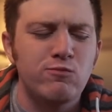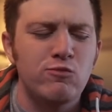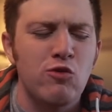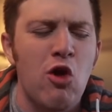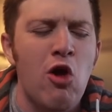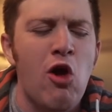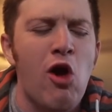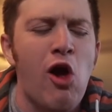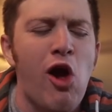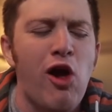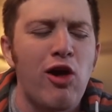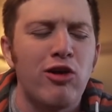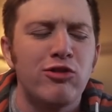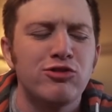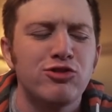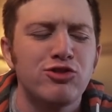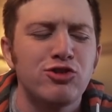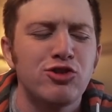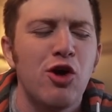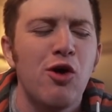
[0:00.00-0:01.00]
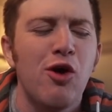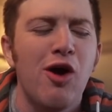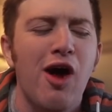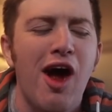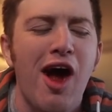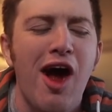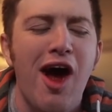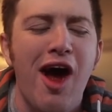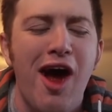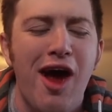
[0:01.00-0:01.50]
Ah, it's so
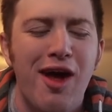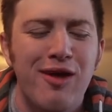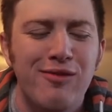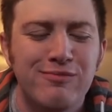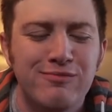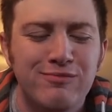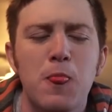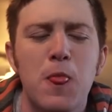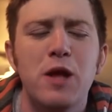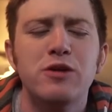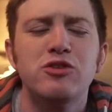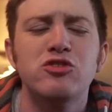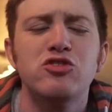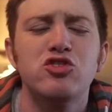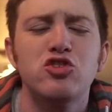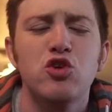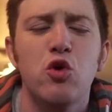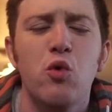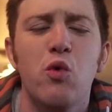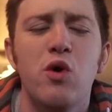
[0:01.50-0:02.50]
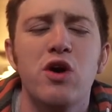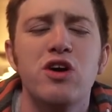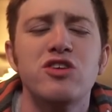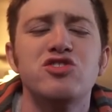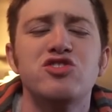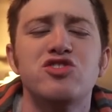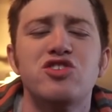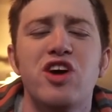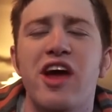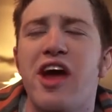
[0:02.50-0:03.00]
hot! This is the
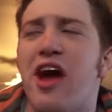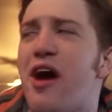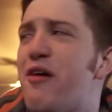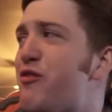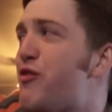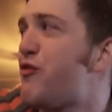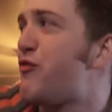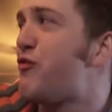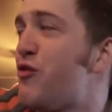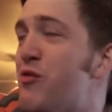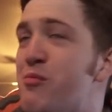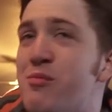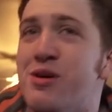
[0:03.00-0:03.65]
worst day ever for